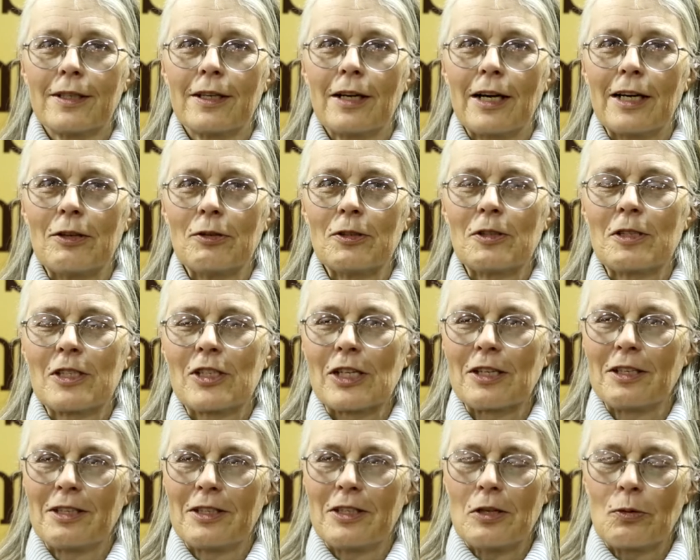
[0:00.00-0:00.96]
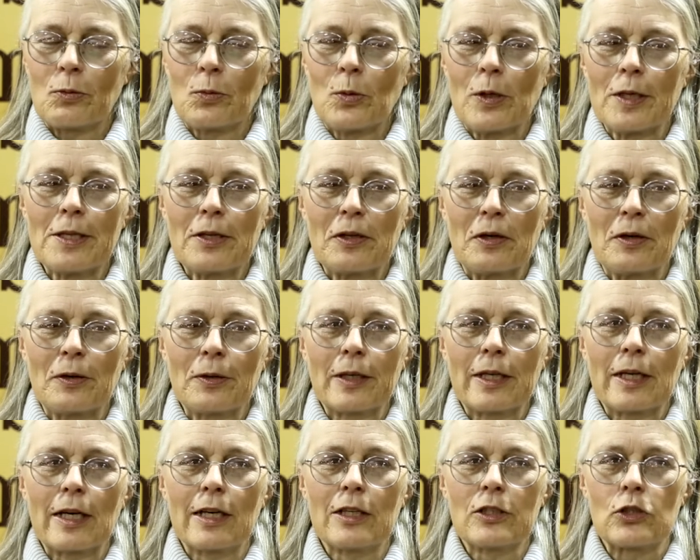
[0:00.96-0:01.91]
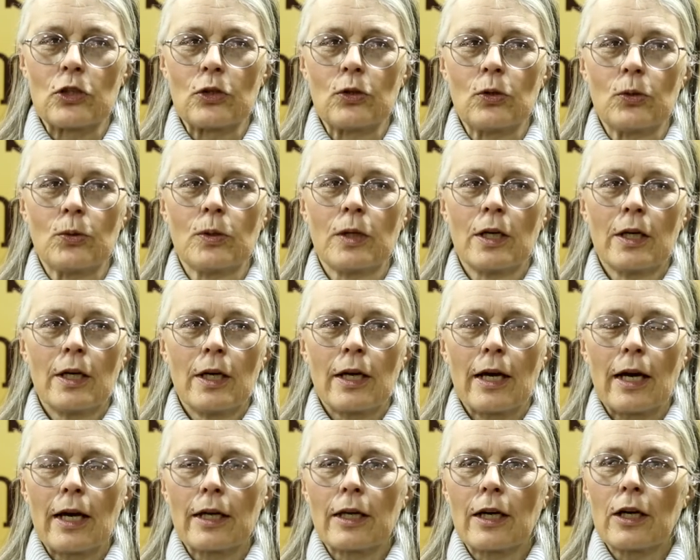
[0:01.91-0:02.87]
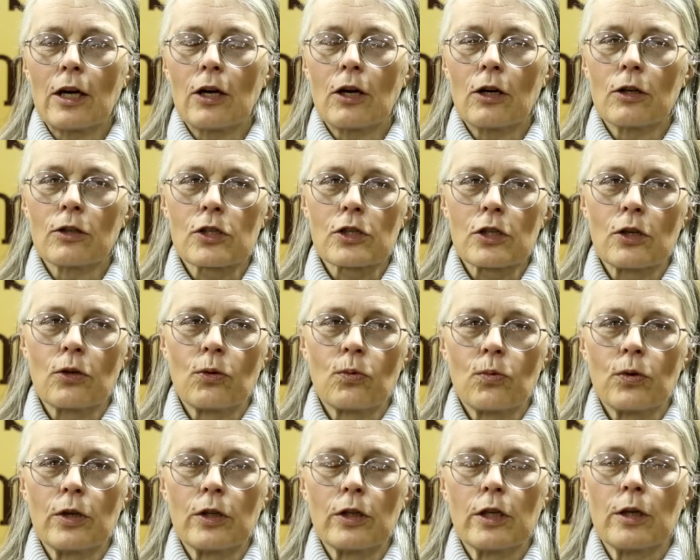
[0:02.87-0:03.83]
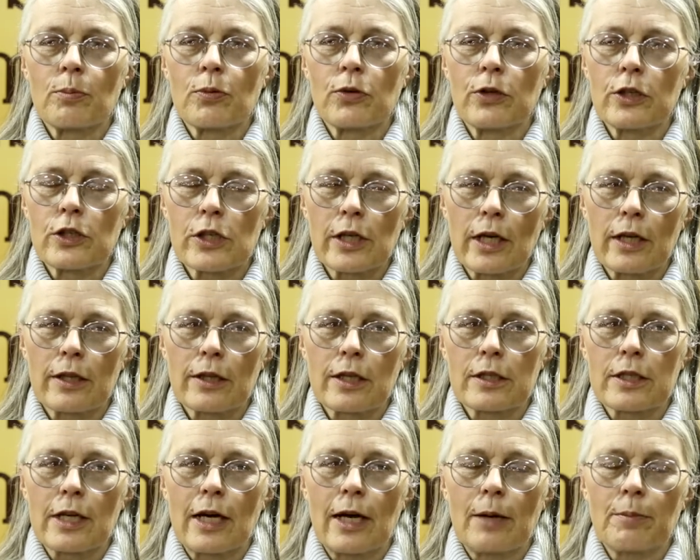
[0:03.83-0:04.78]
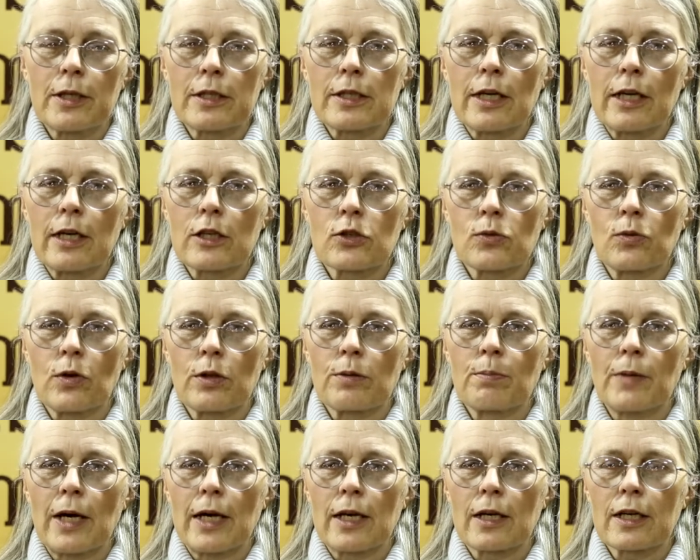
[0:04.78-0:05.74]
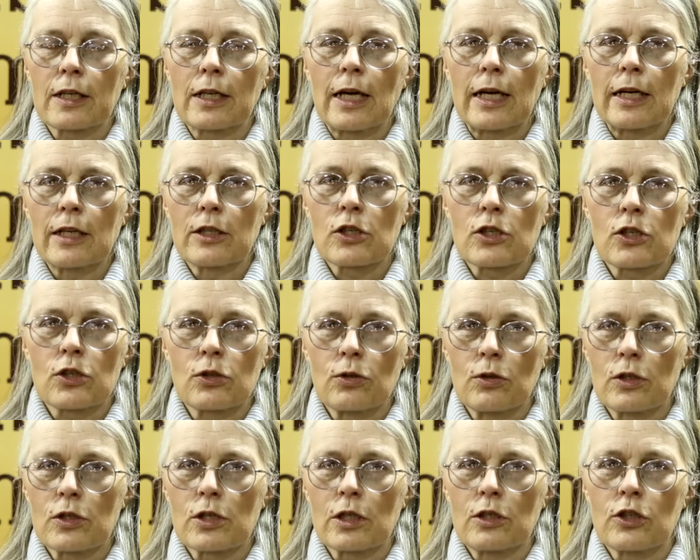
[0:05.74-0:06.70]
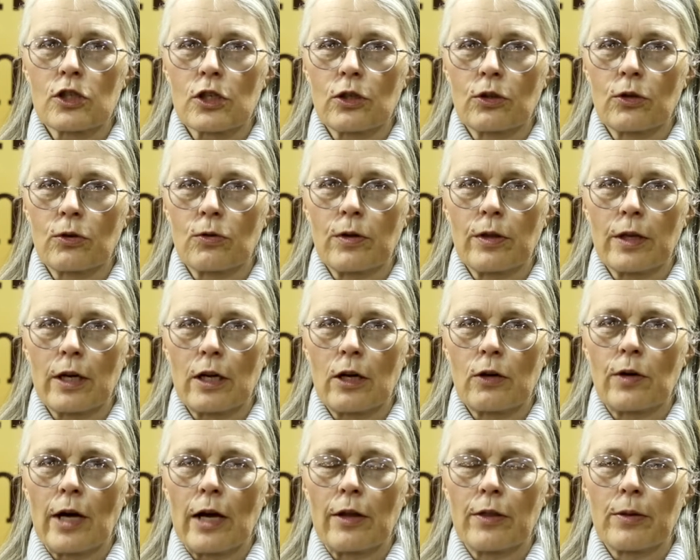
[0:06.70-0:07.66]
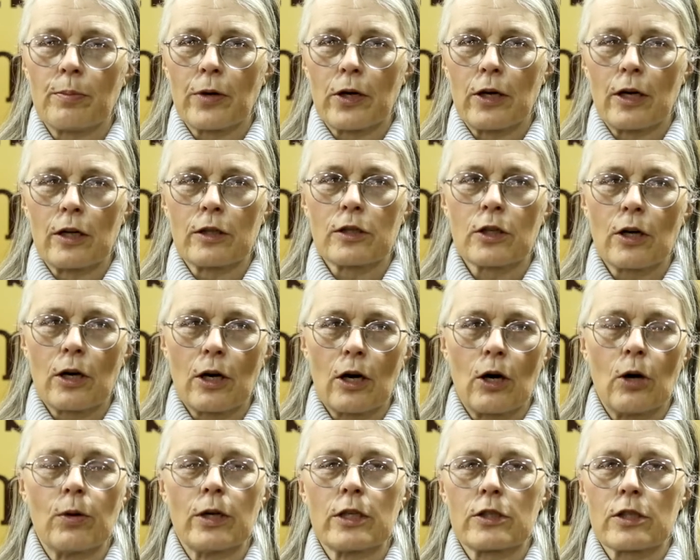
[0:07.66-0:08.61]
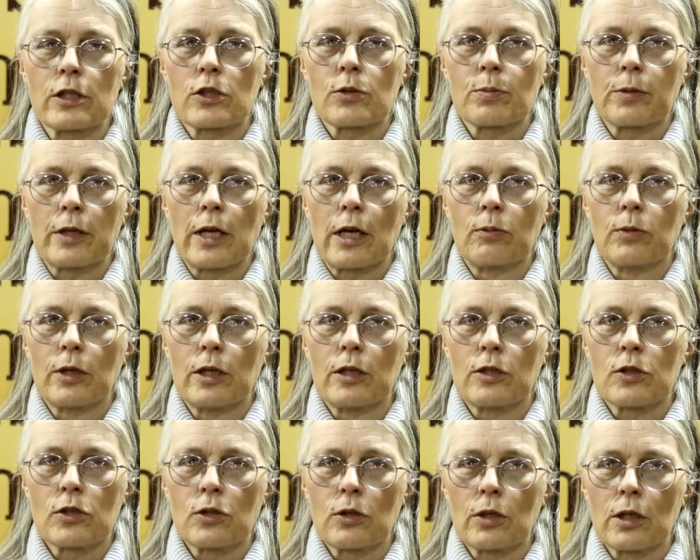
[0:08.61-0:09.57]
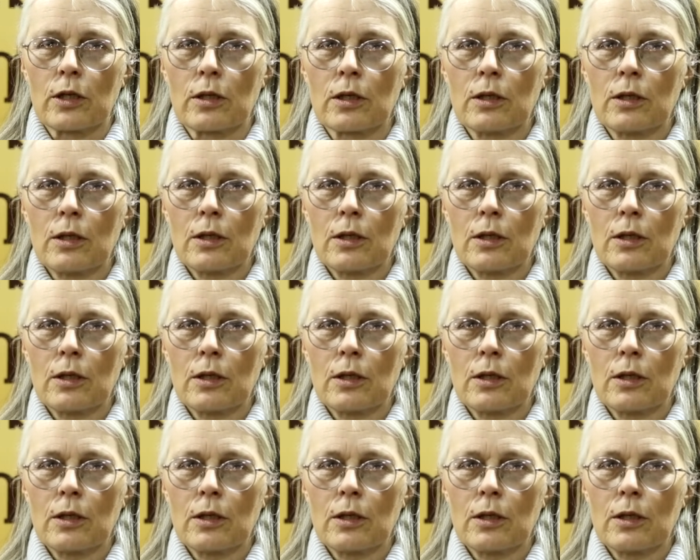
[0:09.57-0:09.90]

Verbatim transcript: I would just, wouldn't only I do, and I also really appreciate the time he takes with my clients, students, and children that are around the barn to always explain what he's doing.